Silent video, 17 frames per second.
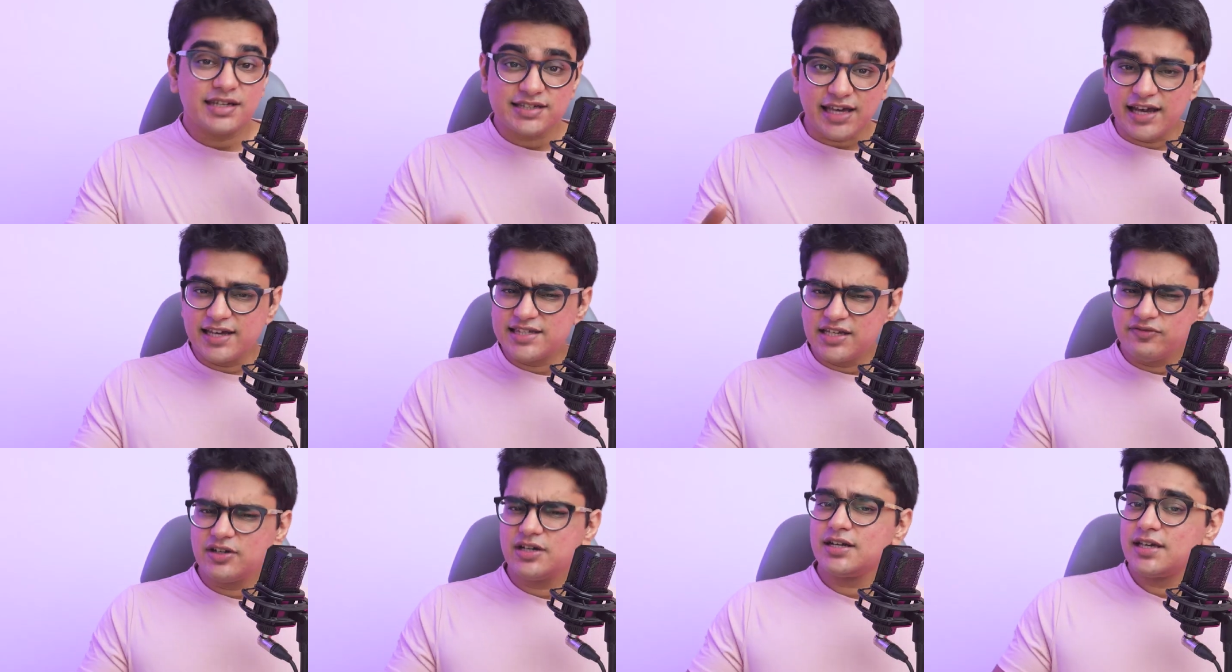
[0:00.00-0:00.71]
the size
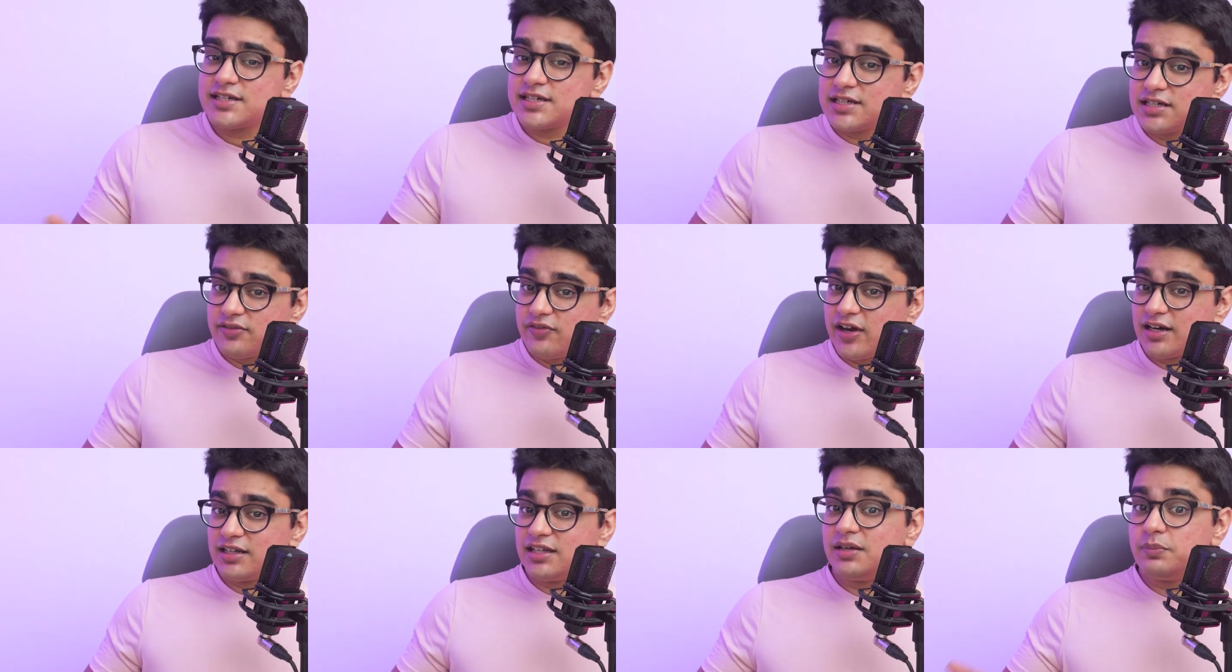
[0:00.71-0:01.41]
even doesn't
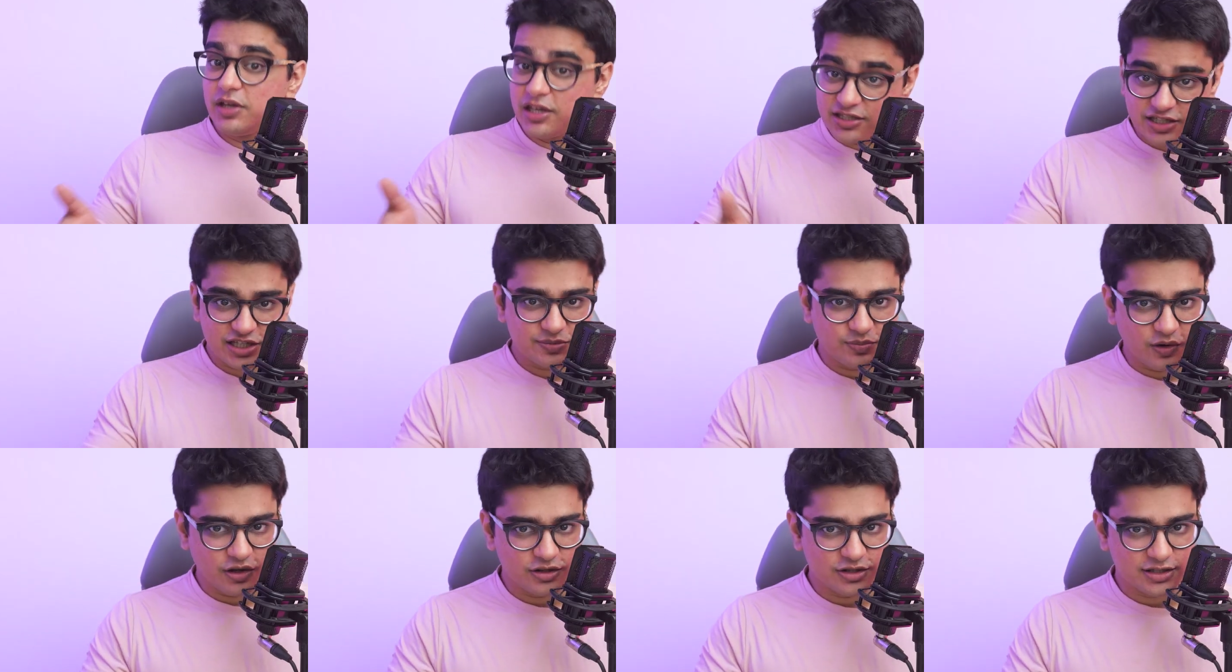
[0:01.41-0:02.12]
affect the bass
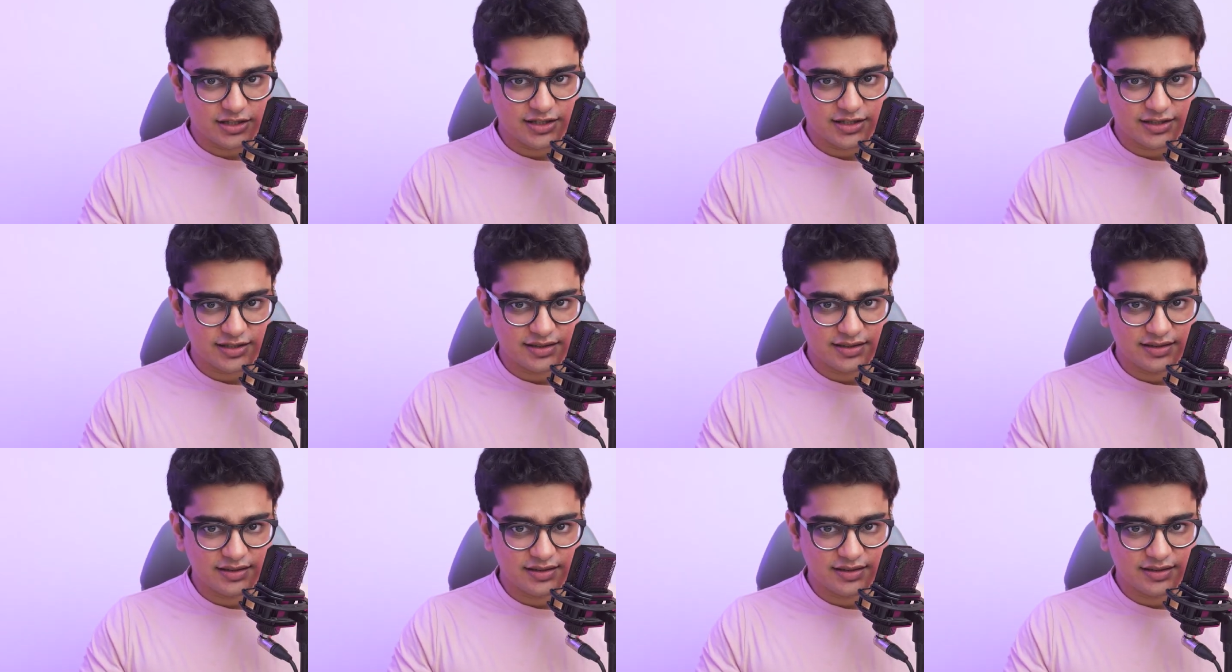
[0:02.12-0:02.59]
response.